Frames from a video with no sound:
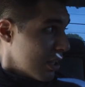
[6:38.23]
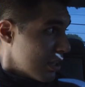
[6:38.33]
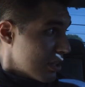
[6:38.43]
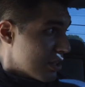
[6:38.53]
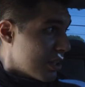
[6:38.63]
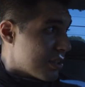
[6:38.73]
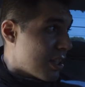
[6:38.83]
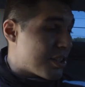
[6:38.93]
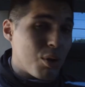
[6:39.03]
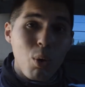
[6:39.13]
since
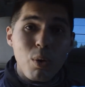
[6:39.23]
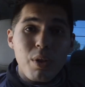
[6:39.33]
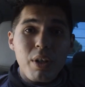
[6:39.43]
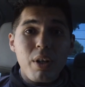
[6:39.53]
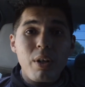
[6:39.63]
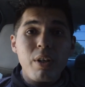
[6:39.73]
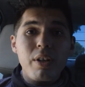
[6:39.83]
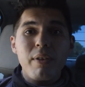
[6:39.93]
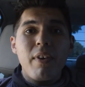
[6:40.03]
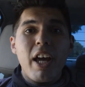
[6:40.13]
I sold her
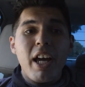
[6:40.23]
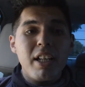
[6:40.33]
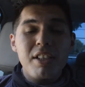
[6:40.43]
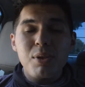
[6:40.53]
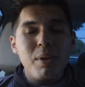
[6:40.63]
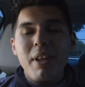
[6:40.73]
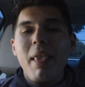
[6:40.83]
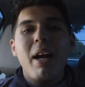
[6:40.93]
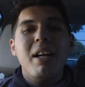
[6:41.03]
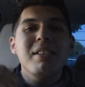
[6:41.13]
the van,
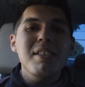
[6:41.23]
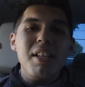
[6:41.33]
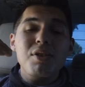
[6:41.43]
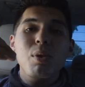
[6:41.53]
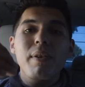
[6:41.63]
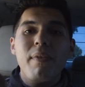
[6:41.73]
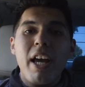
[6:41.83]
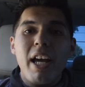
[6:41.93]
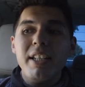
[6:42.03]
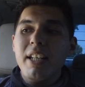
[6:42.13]
since I sold the
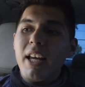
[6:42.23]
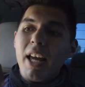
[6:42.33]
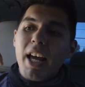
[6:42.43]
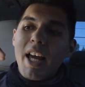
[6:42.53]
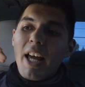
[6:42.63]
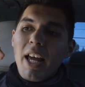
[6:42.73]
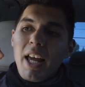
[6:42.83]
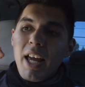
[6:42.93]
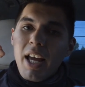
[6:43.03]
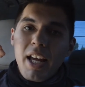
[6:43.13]
van
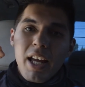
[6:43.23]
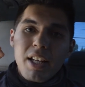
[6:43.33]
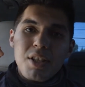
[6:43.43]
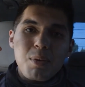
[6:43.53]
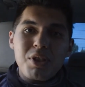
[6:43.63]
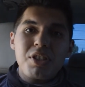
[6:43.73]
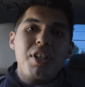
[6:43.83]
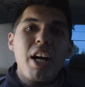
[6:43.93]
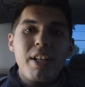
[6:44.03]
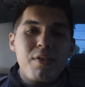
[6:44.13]
and she was just
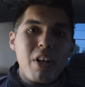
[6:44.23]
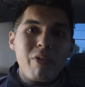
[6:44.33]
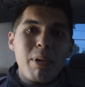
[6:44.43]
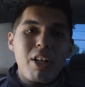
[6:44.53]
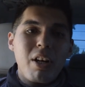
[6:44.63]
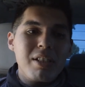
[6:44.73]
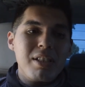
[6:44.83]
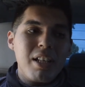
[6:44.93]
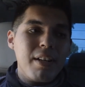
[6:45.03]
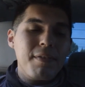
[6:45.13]
tired of driving my car, I
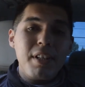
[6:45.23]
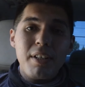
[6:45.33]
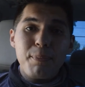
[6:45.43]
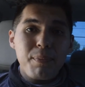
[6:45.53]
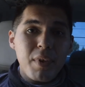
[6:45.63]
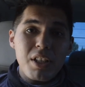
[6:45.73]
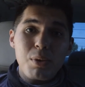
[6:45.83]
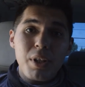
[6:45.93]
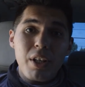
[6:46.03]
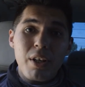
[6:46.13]
said, F it, let's
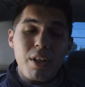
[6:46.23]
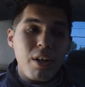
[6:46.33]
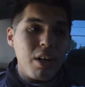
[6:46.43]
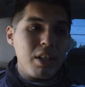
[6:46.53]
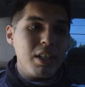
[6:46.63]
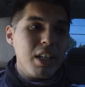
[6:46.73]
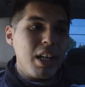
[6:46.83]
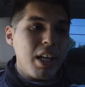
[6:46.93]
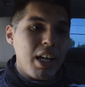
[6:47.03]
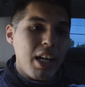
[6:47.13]
go get her a car.
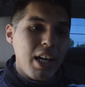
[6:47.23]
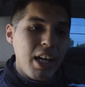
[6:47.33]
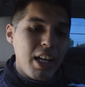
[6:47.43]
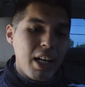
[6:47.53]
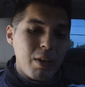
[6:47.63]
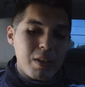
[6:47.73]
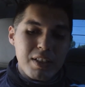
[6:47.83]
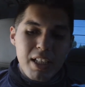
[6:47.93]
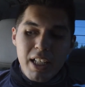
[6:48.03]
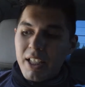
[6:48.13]
And I
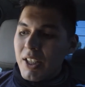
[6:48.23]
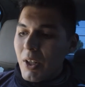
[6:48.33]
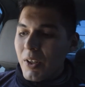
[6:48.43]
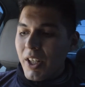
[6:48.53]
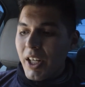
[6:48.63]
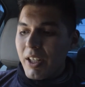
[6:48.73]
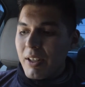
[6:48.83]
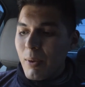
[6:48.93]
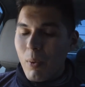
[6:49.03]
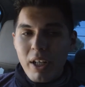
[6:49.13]
was like, okay,
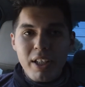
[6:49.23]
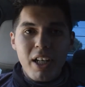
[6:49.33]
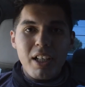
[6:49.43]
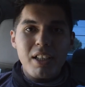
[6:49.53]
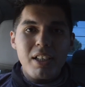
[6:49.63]
why not?